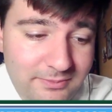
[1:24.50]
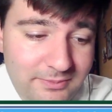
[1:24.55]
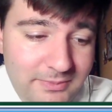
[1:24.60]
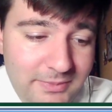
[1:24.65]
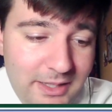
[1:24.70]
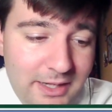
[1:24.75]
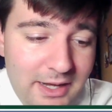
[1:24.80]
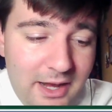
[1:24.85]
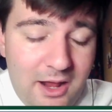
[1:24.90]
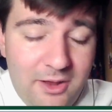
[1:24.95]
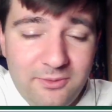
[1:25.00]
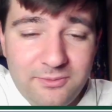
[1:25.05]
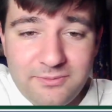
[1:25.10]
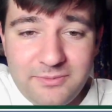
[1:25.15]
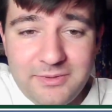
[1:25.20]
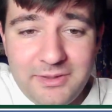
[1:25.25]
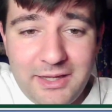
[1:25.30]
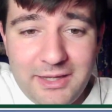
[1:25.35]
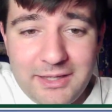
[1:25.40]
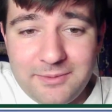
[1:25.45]
you know,
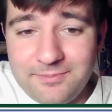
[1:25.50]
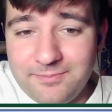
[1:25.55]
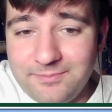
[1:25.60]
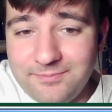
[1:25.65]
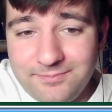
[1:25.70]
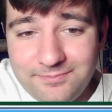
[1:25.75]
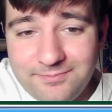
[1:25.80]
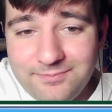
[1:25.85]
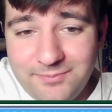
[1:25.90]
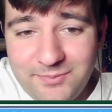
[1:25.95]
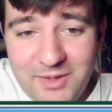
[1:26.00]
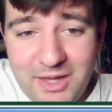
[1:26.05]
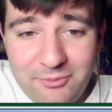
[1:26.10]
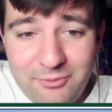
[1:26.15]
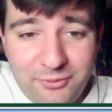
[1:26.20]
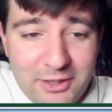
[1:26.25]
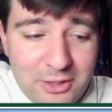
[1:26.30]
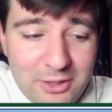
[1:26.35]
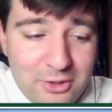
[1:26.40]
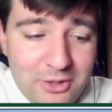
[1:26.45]
like they
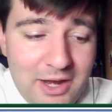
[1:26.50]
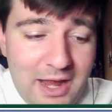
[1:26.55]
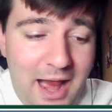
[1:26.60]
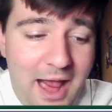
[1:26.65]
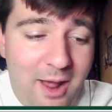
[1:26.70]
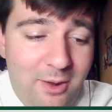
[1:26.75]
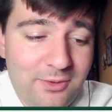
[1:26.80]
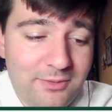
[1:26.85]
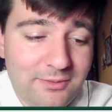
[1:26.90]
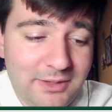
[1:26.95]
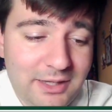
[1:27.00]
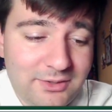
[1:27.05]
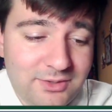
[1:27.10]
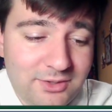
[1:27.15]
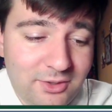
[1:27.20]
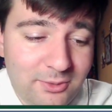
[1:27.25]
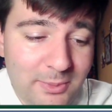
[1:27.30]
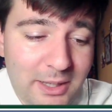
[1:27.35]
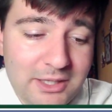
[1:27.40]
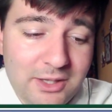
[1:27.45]
figured it out. They
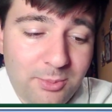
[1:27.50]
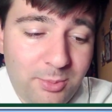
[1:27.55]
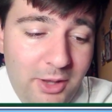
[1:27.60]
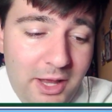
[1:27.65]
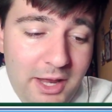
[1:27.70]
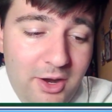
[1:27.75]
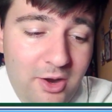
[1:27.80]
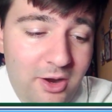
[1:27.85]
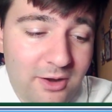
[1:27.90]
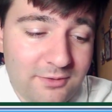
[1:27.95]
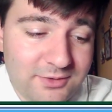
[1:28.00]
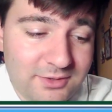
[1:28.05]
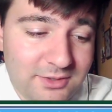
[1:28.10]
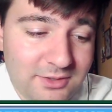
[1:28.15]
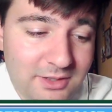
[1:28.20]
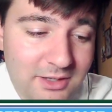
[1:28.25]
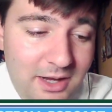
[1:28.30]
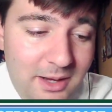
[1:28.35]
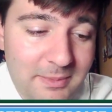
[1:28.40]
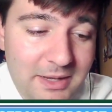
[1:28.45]
still made the playoffs.
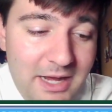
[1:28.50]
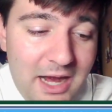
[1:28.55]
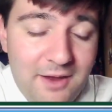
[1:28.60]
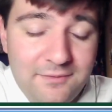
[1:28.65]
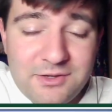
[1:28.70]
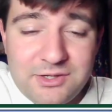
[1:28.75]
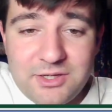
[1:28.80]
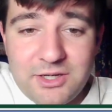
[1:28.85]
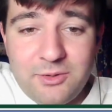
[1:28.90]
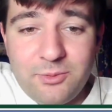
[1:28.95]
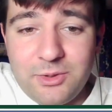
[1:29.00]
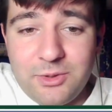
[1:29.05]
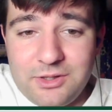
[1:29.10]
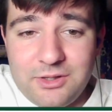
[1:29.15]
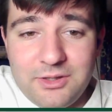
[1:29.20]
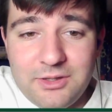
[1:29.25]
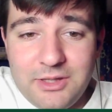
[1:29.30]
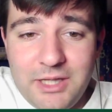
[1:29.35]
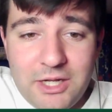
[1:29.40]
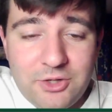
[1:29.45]
I mean, obviously with
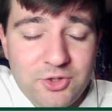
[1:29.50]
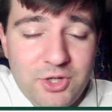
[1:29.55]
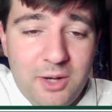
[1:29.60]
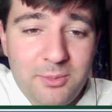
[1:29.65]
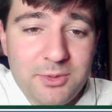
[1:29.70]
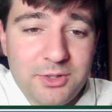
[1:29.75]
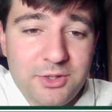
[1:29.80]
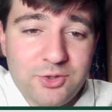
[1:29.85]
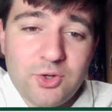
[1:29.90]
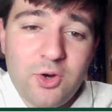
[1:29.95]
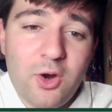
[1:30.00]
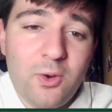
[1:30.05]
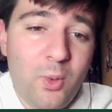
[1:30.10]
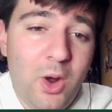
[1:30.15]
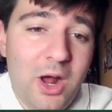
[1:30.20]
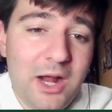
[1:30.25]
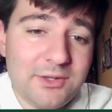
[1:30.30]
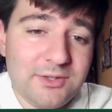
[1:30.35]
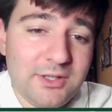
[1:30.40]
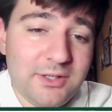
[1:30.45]
Nick Chubb and Deshaun
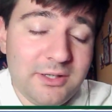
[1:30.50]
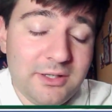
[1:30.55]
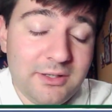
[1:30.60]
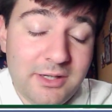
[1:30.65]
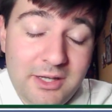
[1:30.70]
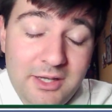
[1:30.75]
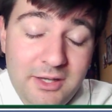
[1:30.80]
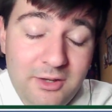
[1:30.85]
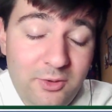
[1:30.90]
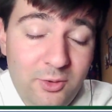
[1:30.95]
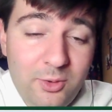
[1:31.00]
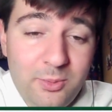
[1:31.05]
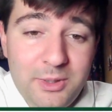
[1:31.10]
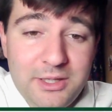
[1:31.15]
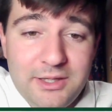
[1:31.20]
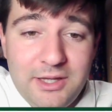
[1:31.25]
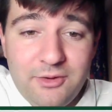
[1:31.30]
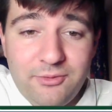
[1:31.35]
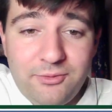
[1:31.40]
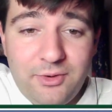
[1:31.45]
Watson, it would have been
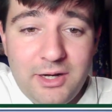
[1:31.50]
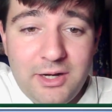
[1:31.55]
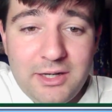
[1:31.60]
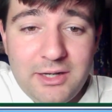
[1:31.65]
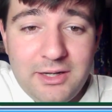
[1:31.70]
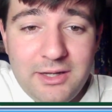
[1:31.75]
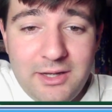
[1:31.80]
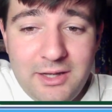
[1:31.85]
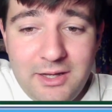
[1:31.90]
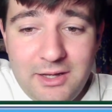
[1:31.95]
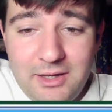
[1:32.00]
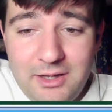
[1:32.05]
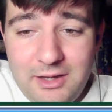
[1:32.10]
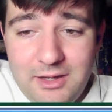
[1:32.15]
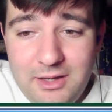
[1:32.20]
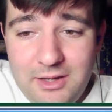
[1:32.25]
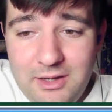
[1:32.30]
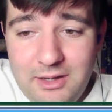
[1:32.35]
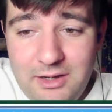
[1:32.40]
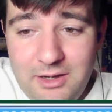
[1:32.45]
different.
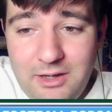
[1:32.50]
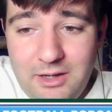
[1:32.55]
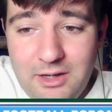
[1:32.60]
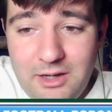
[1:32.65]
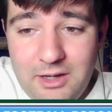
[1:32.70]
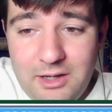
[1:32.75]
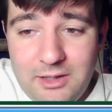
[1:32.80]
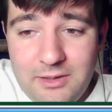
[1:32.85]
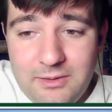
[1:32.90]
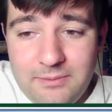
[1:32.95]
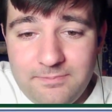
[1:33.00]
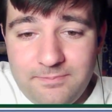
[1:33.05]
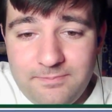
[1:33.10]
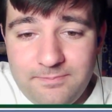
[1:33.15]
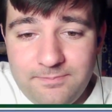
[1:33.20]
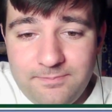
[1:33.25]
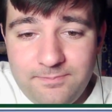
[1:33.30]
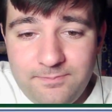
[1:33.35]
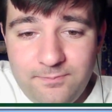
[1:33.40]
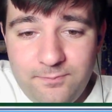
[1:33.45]
Um,
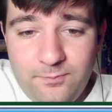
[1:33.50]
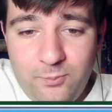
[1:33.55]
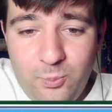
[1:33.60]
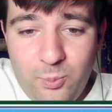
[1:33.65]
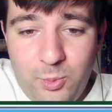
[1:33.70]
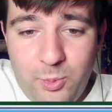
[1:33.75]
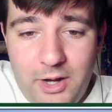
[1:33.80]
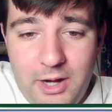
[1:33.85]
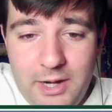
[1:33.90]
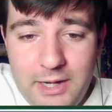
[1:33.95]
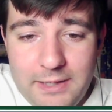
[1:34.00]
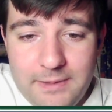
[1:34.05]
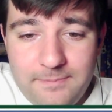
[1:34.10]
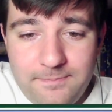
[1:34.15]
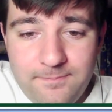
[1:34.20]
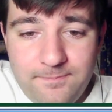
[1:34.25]
but